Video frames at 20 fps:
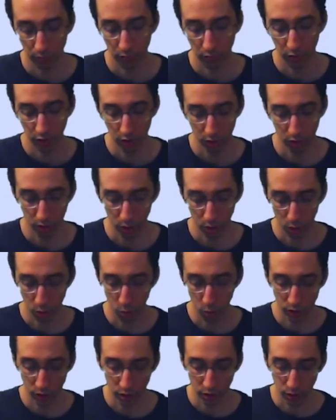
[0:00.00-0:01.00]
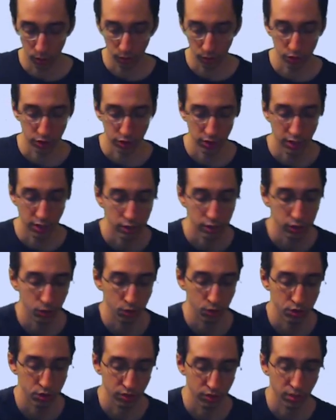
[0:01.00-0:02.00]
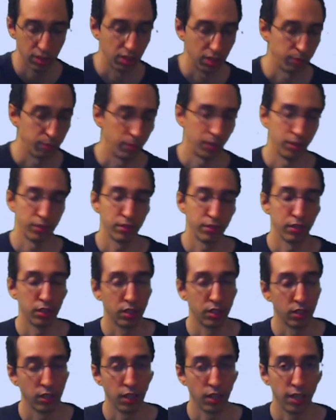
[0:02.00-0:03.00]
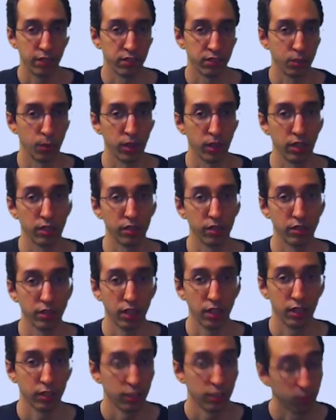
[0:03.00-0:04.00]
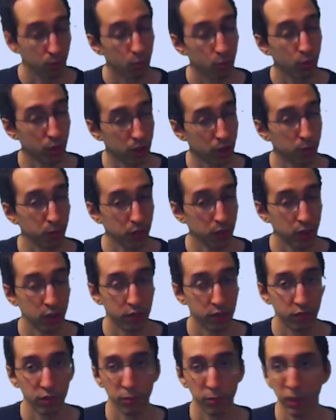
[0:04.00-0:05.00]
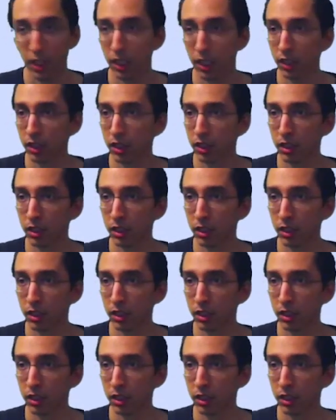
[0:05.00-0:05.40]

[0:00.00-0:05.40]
So we don't see that huge development everywhere instead. It's really, really good for black.